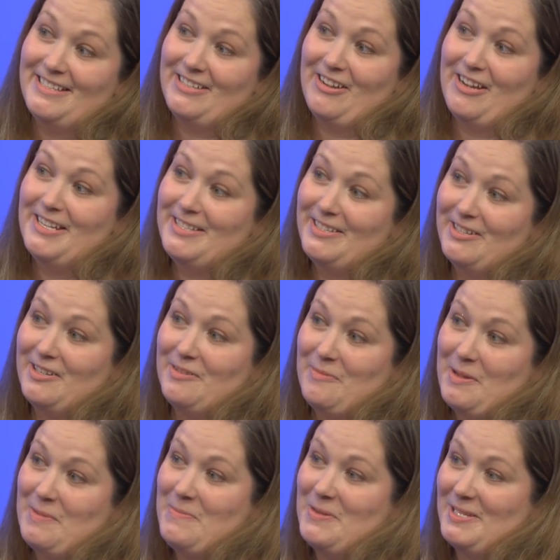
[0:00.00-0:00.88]
So I started
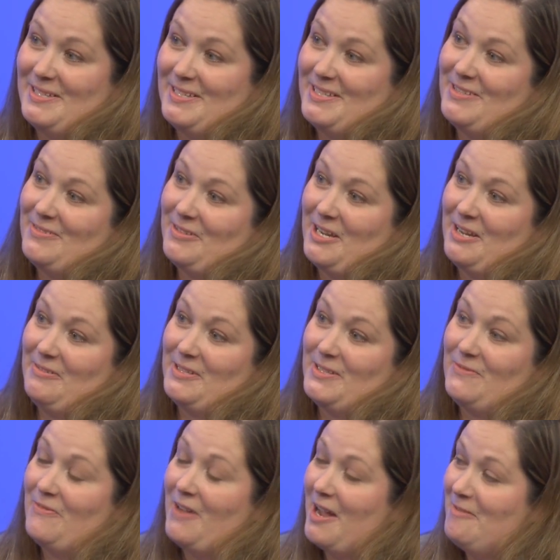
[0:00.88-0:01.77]
my business when I
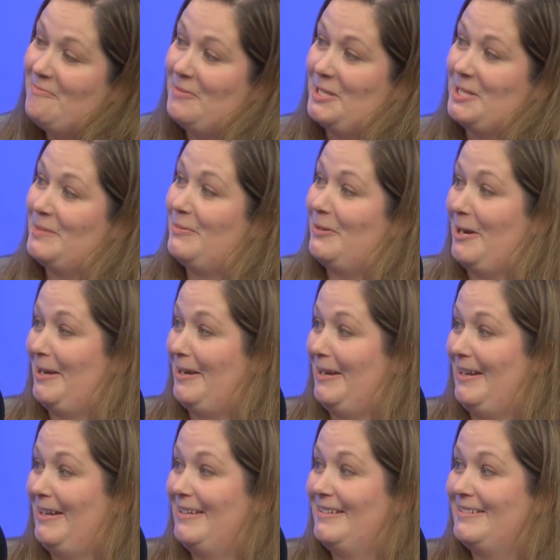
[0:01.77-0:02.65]
was 5 months
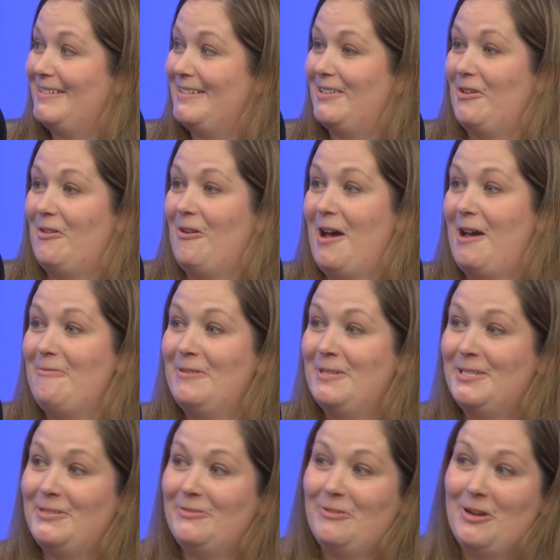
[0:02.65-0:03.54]
pregnant. So I
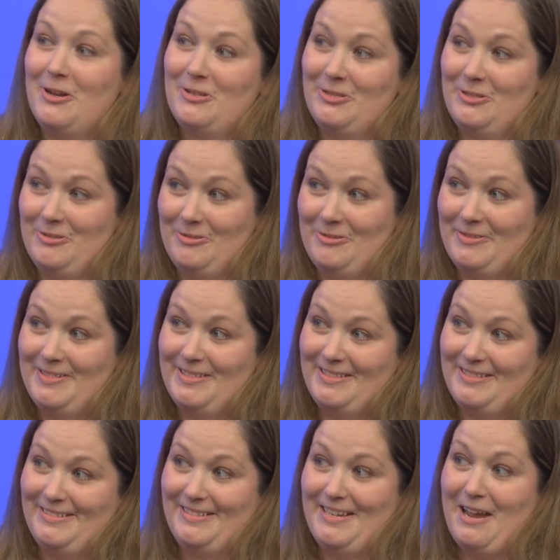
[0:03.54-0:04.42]
went to all
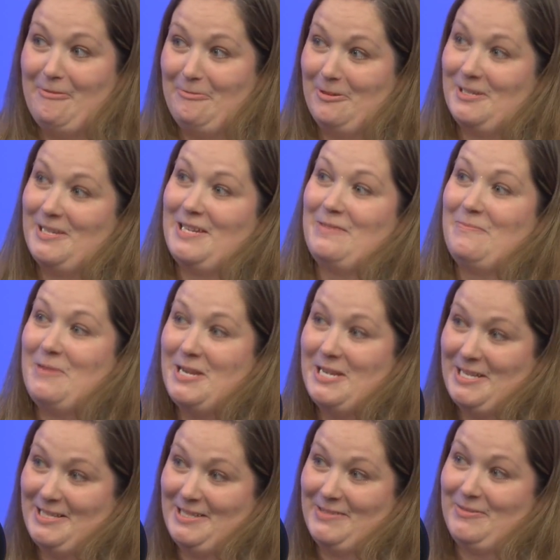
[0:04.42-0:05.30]
those networking
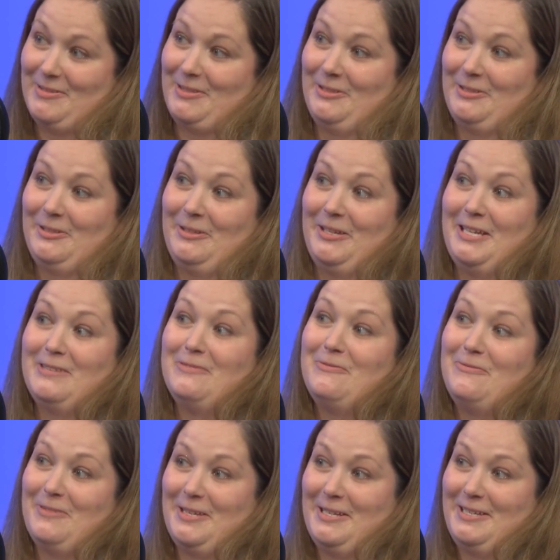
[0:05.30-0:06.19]
meetings with a little
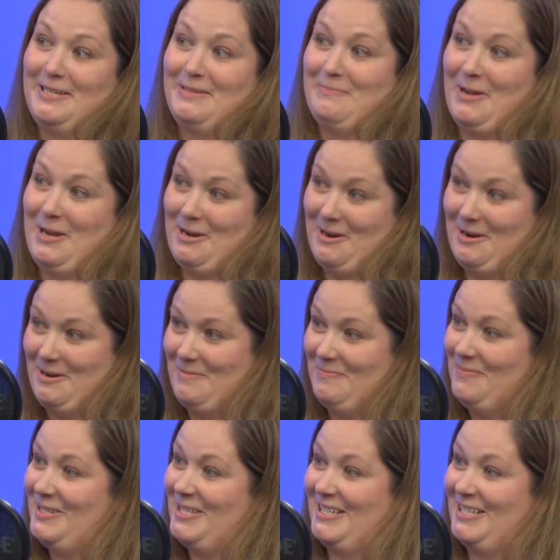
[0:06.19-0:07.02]
infant in my arms,